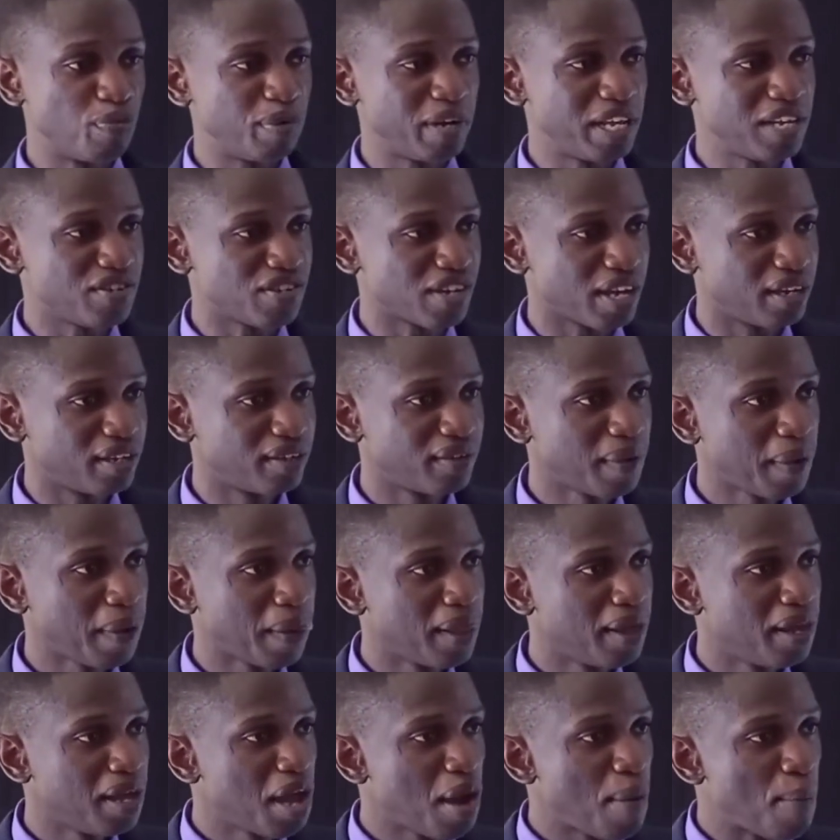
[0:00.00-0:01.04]
pleasure,
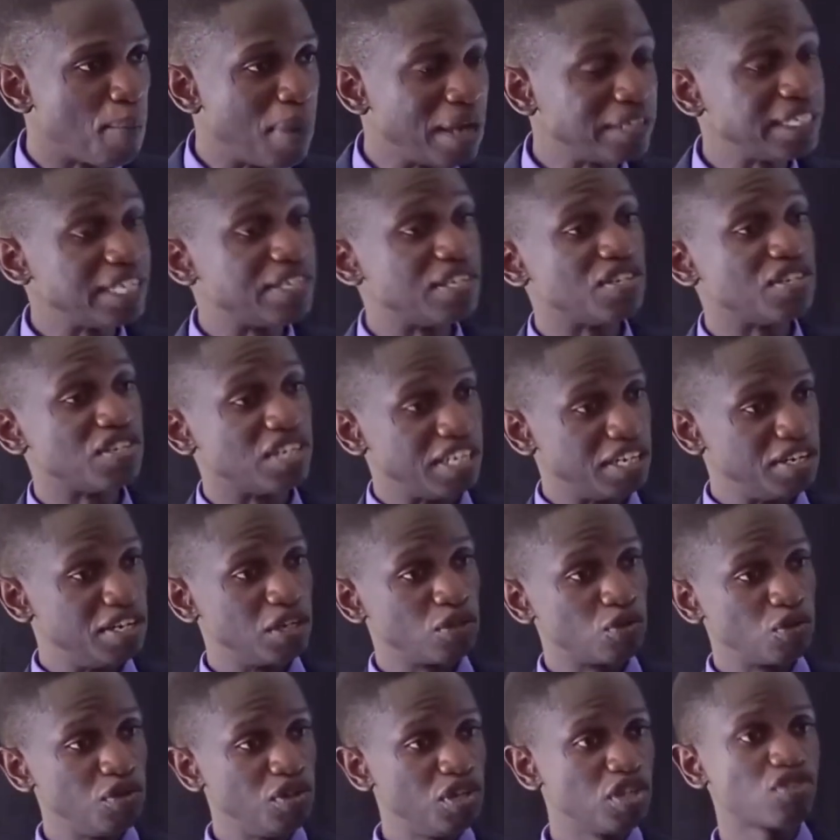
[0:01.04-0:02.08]
but it is leading
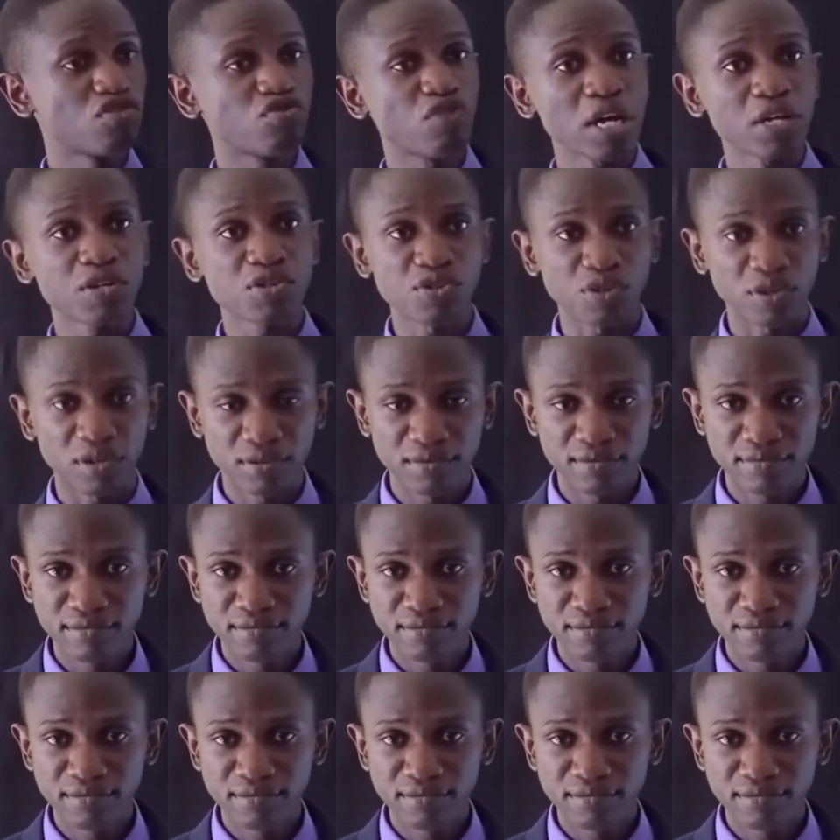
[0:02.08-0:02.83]
to destruction.